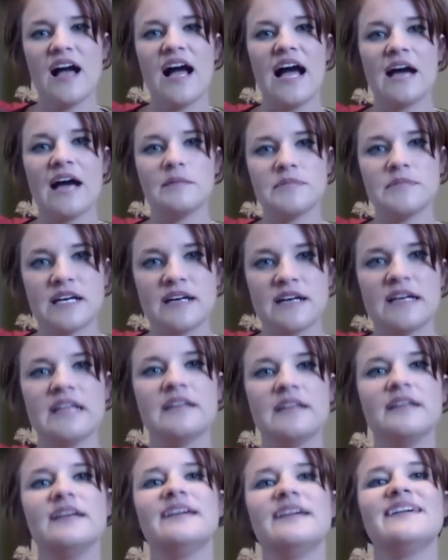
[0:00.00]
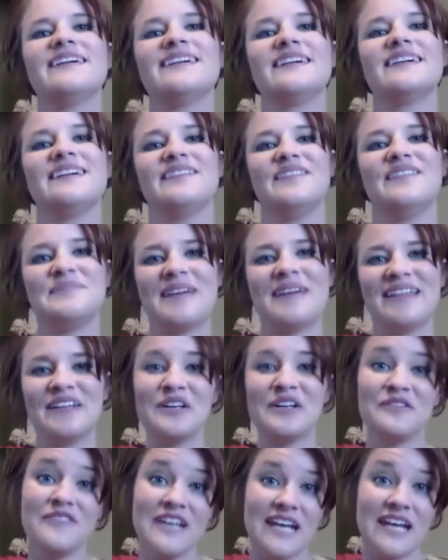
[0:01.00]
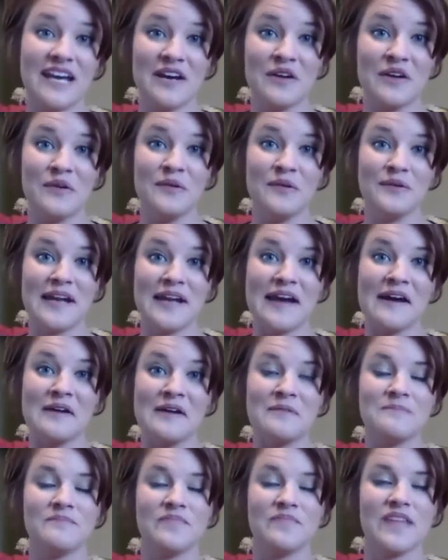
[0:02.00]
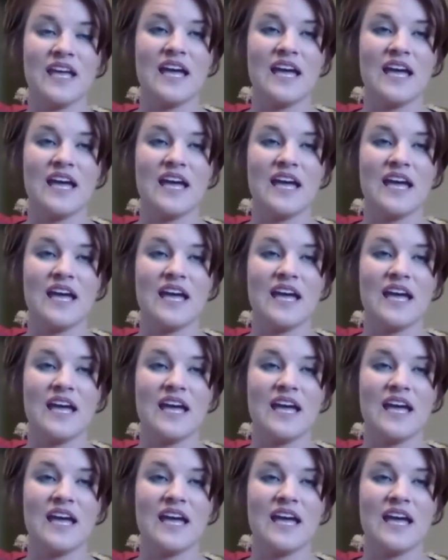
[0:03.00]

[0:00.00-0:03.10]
I'm done with my little video now.